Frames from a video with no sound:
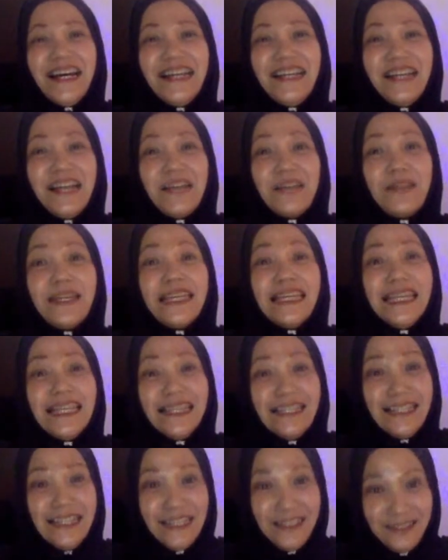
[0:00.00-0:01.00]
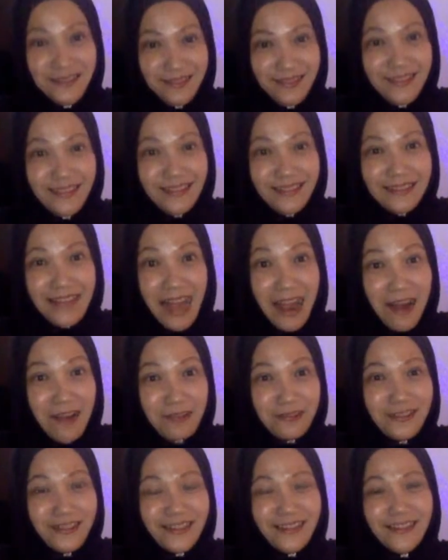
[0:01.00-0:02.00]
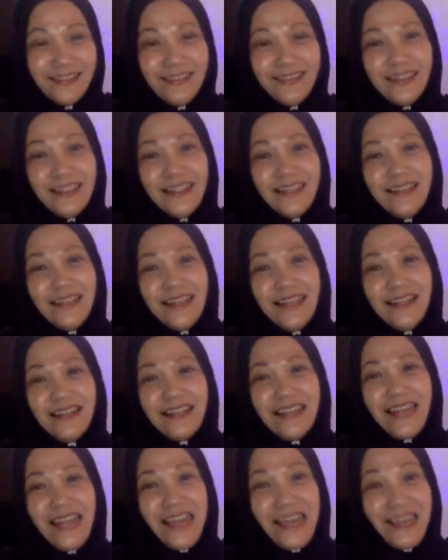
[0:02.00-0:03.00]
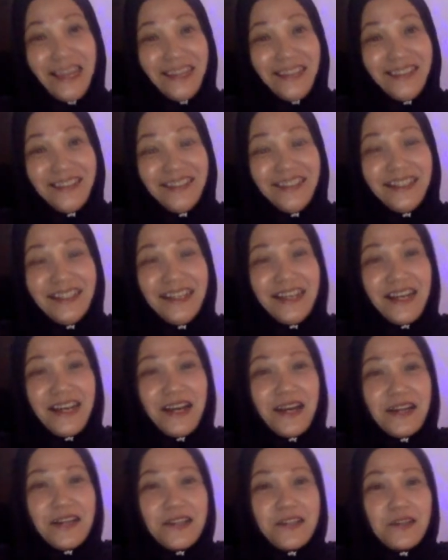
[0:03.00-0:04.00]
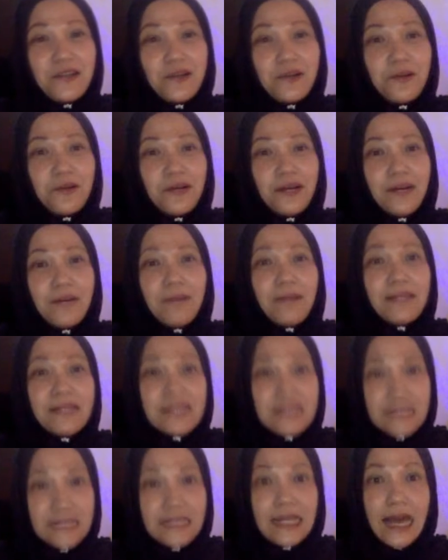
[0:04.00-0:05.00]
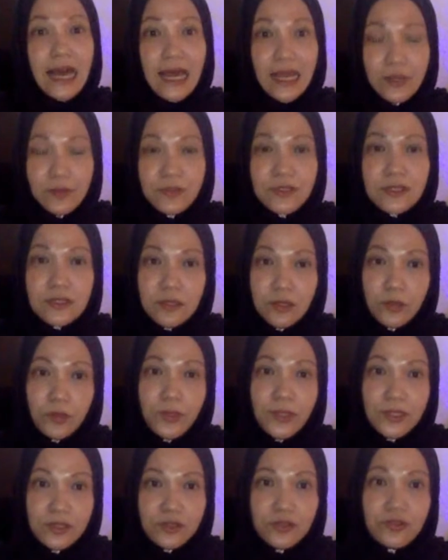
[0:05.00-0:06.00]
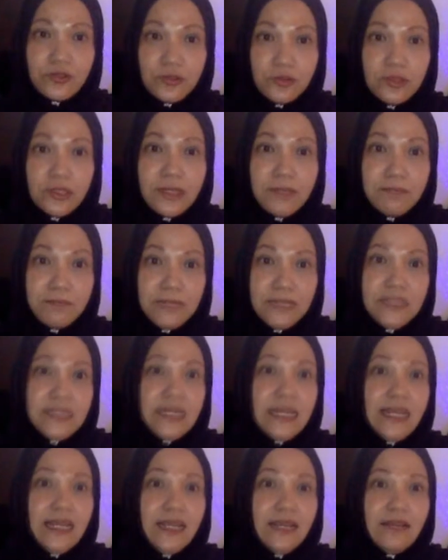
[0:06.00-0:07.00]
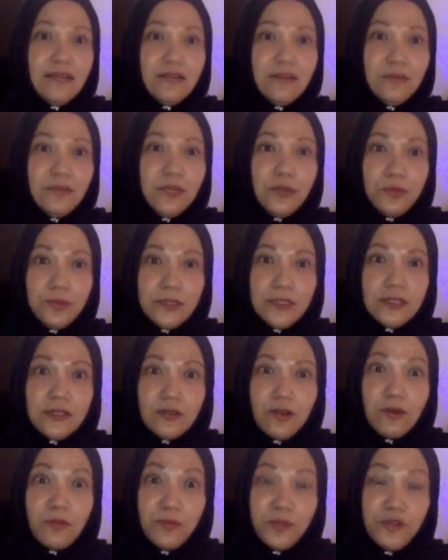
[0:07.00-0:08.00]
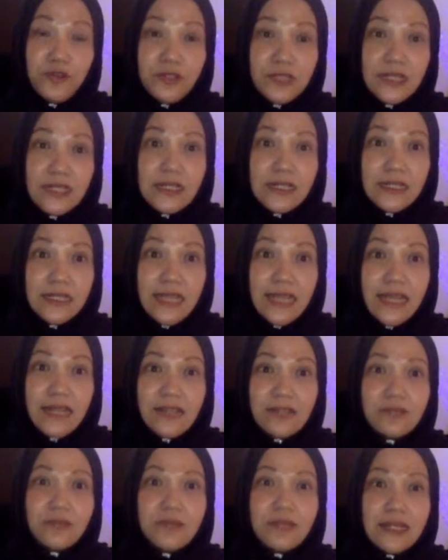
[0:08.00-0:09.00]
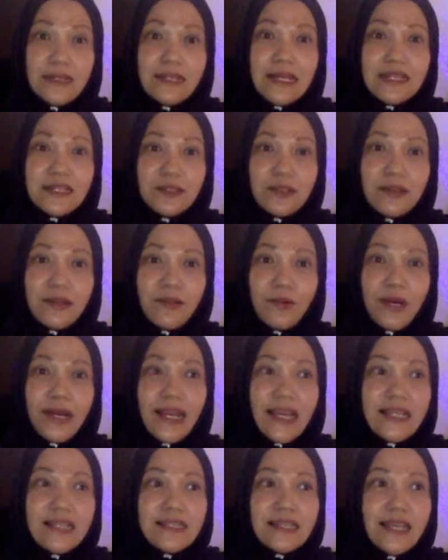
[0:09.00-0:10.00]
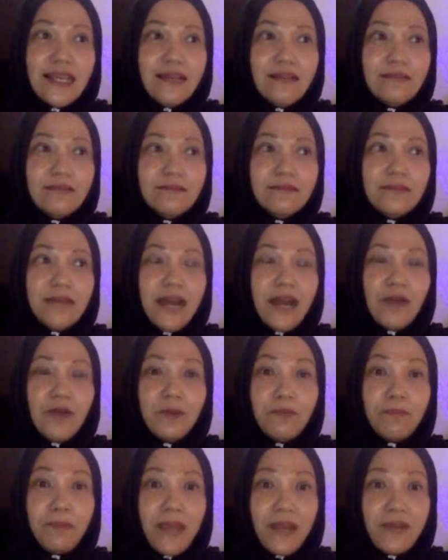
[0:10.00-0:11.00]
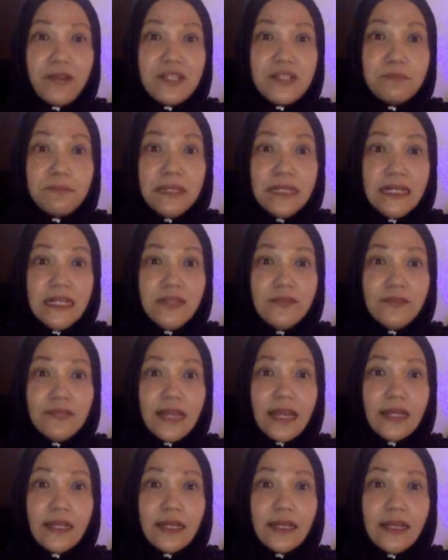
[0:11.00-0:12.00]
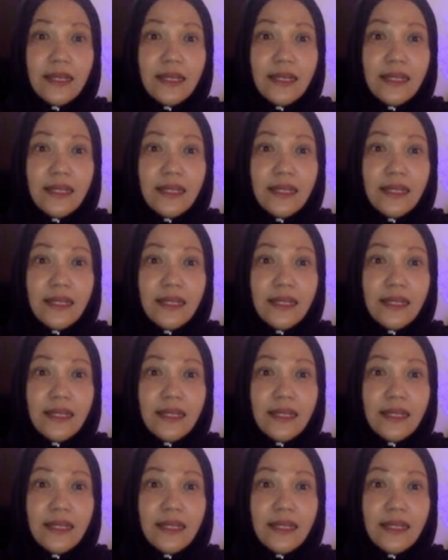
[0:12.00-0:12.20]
another elite uh, town, yeah, in, in KL. So, but still, I was going to school in PJ. You know, we were commuting again. So that, that's uh, why I said our parents believe that